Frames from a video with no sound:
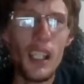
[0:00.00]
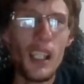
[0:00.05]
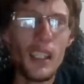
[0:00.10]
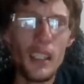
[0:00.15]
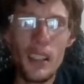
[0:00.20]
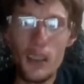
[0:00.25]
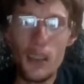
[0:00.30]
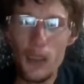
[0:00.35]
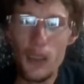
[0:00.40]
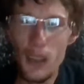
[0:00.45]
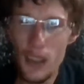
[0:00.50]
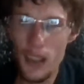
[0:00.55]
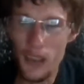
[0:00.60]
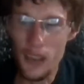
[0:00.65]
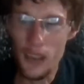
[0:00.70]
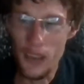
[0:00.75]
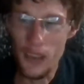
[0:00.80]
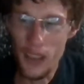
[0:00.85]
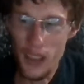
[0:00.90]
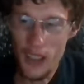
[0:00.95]
Hey, click
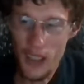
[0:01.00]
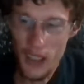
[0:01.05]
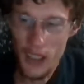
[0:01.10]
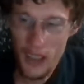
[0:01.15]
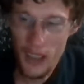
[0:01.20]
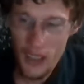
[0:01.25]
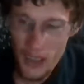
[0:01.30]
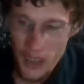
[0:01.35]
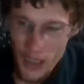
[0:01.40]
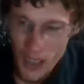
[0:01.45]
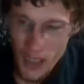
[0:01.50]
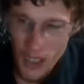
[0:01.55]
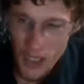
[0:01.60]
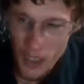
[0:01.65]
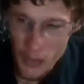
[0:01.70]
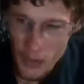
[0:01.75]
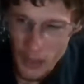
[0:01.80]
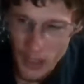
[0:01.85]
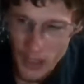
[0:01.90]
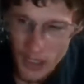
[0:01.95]
on.
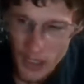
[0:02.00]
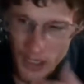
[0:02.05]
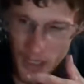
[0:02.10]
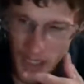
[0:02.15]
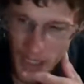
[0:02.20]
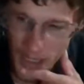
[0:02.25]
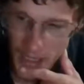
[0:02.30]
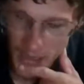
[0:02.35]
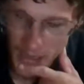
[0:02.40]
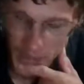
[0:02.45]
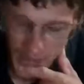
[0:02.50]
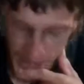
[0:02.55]
I'm trying to think.